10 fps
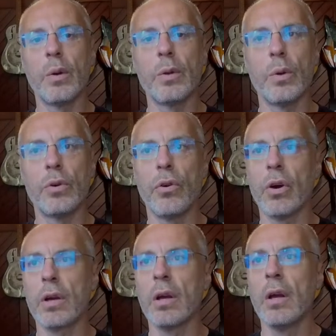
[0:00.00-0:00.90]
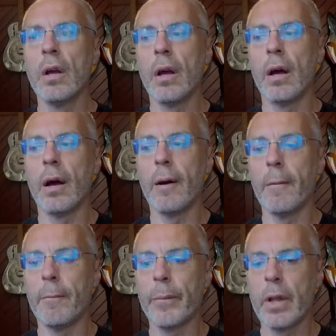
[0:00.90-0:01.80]
in your drug,
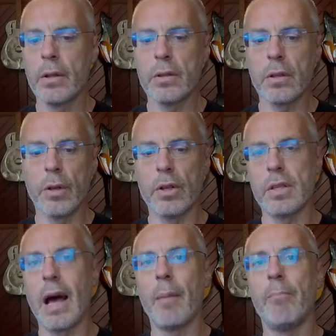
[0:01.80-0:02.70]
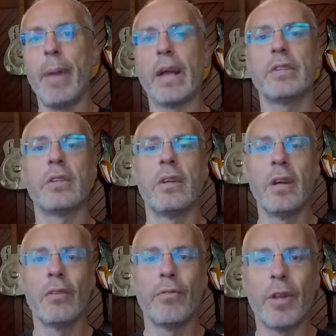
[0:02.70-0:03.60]
because that best
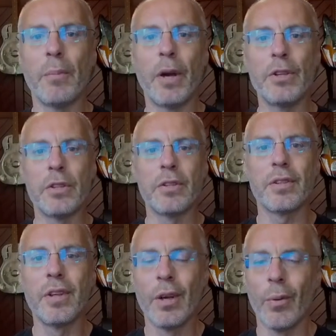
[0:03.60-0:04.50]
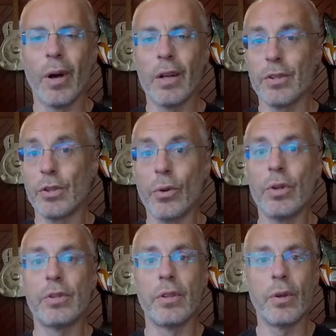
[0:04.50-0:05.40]
for their patients, well, that's a
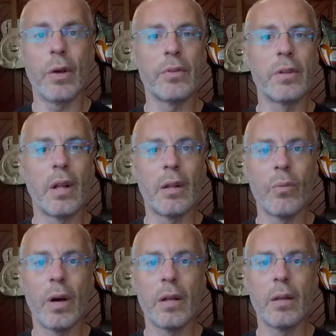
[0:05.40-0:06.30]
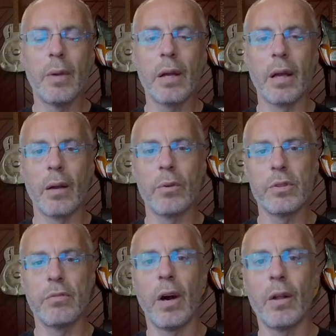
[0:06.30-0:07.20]
choice that you have to tell them why they're making it. What's
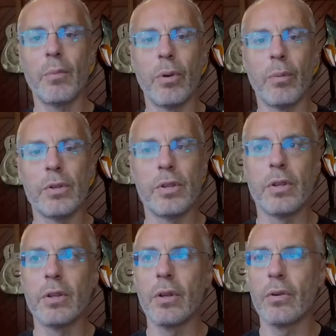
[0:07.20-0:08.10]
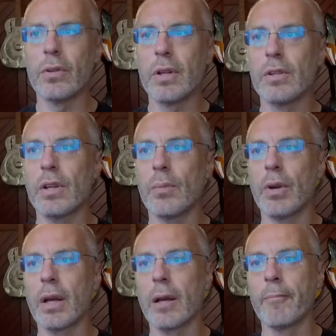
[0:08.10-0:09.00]
the value proposition that you're essentially
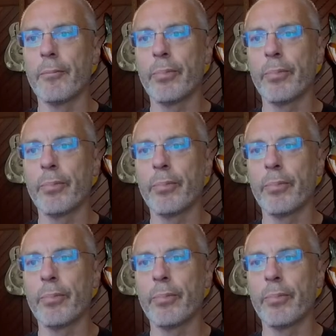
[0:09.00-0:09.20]
bringing?